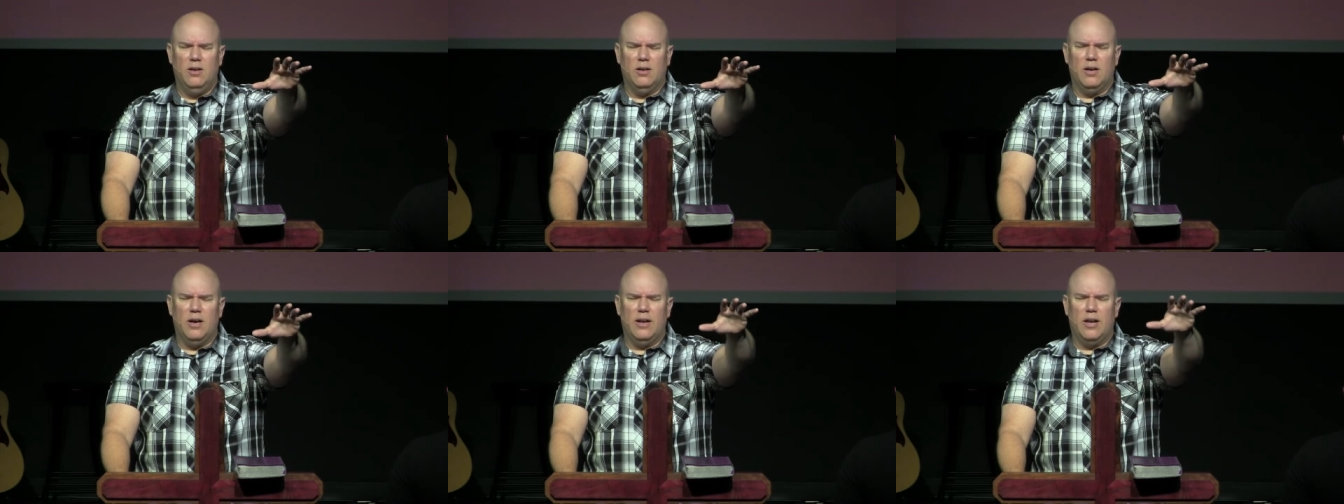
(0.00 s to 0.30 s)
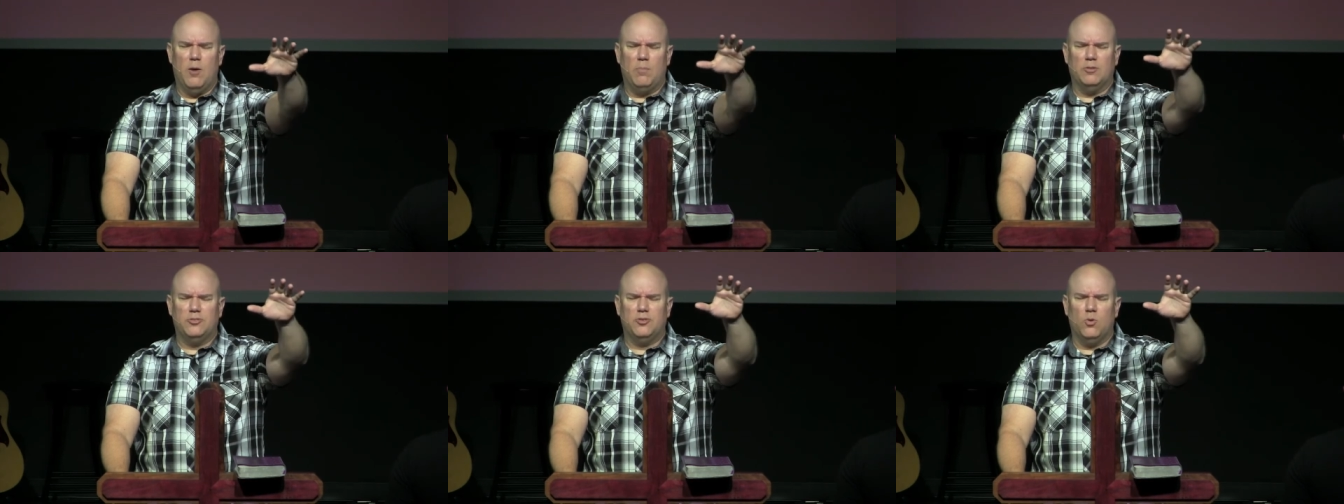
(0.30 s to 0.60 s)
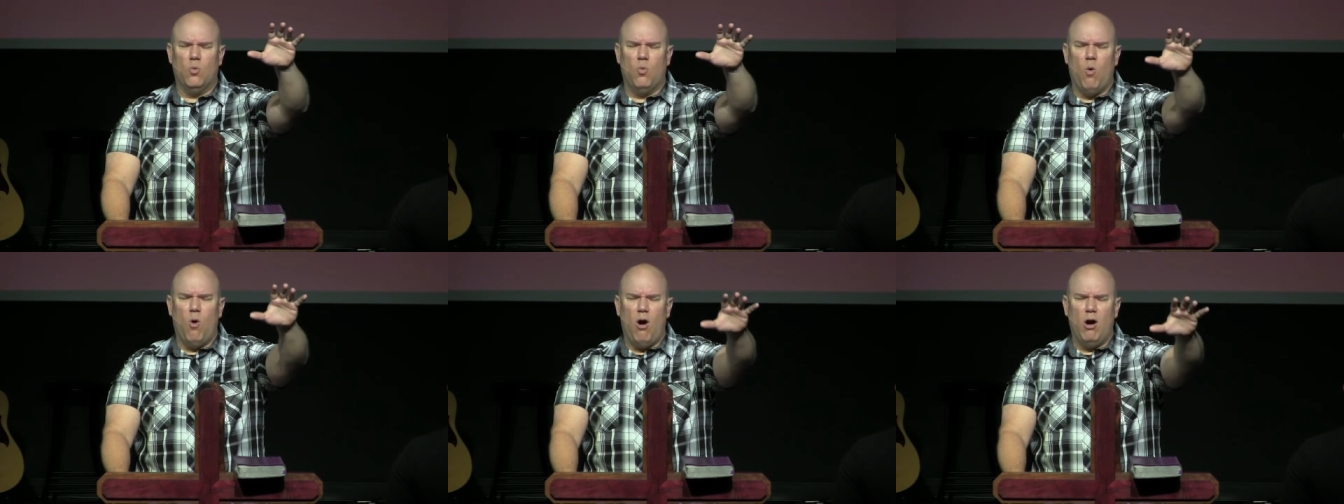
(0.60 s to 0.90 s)
God, help us
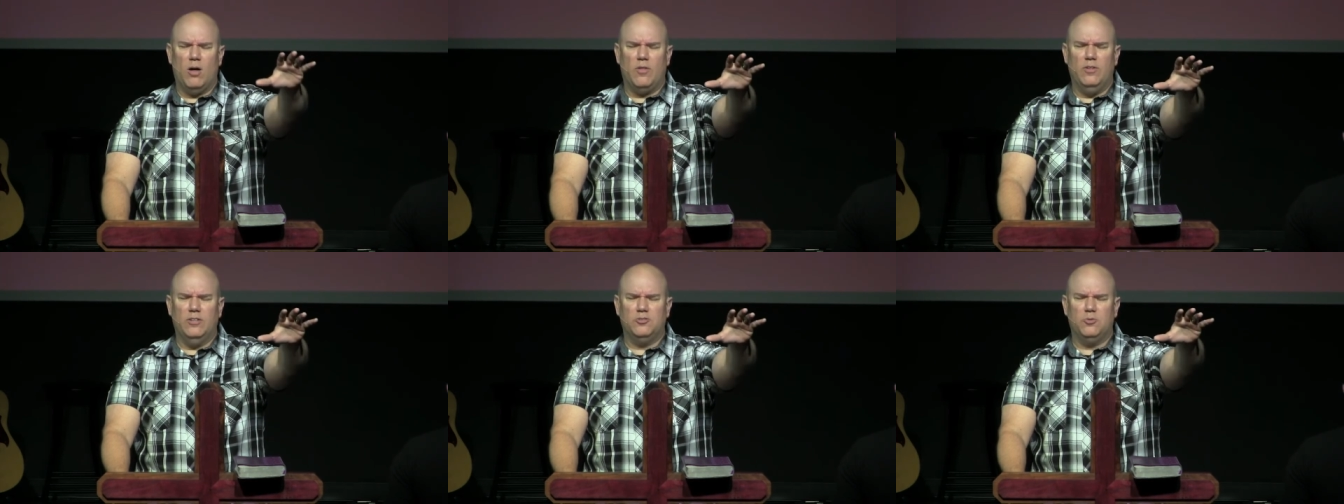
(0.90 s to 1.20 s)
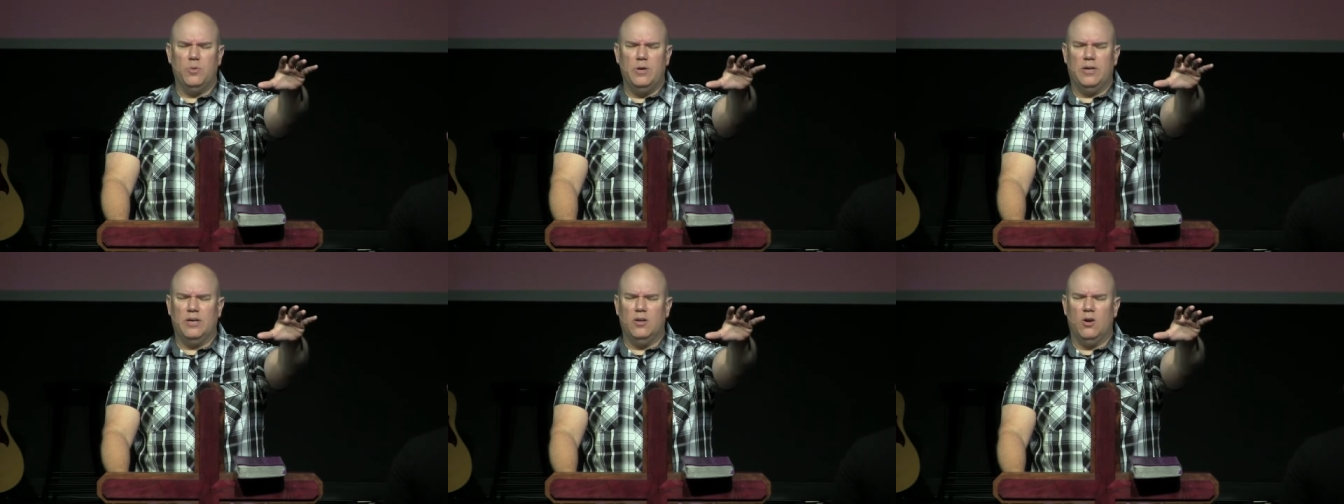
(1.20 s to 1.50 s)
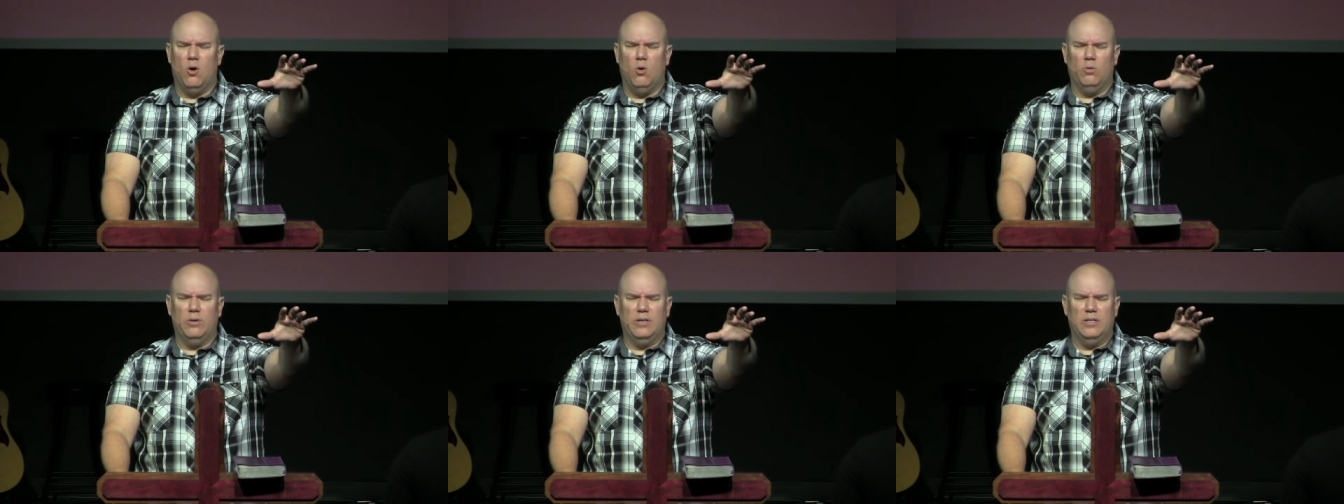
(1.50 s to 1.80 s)
to walk this week in
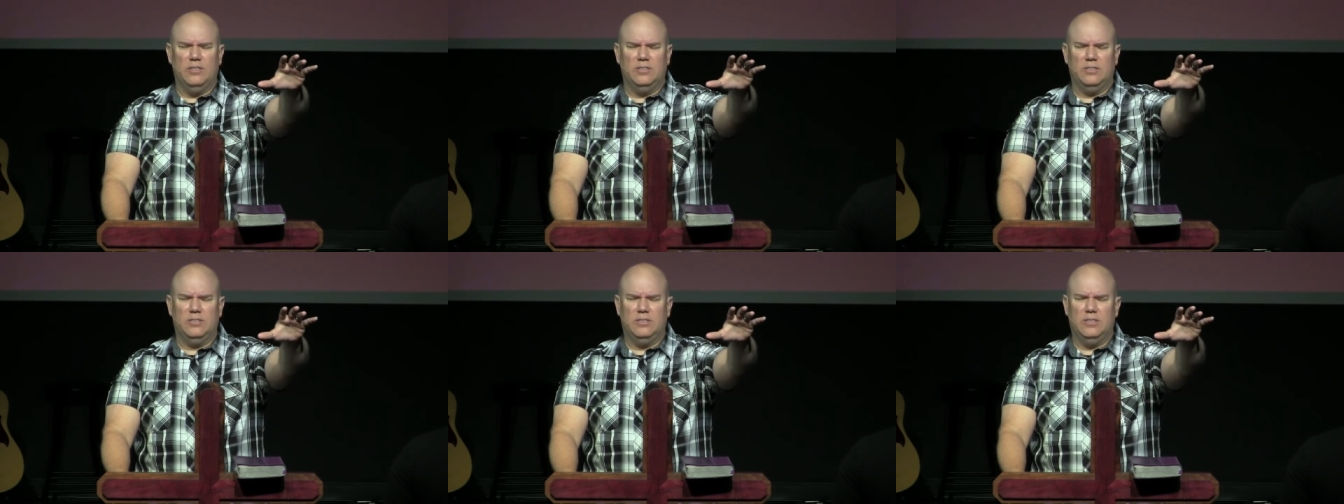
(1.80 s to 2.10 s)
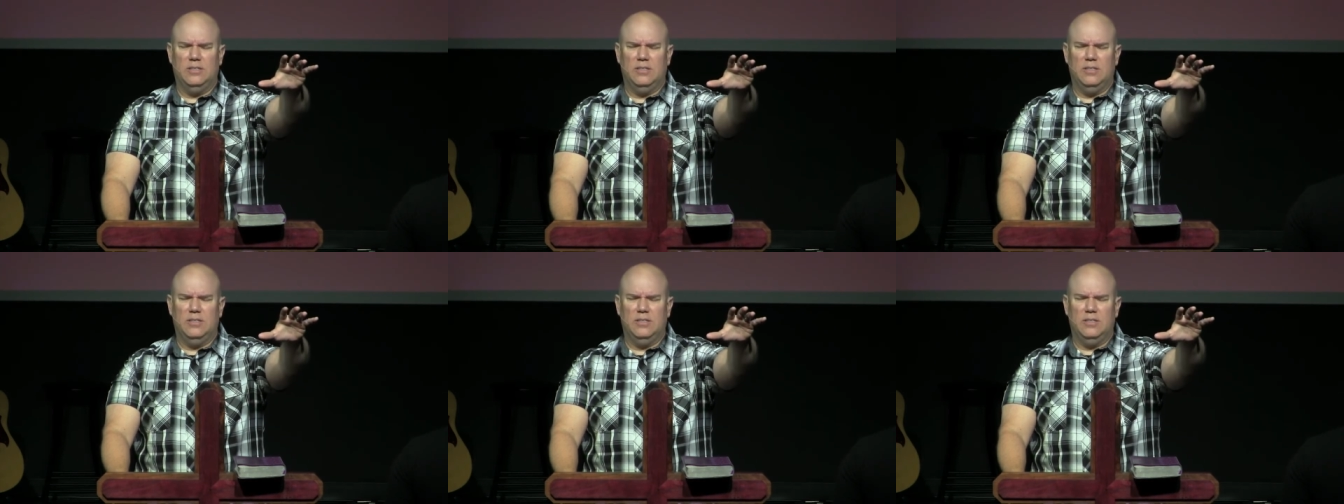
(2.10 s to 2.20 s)
holiness.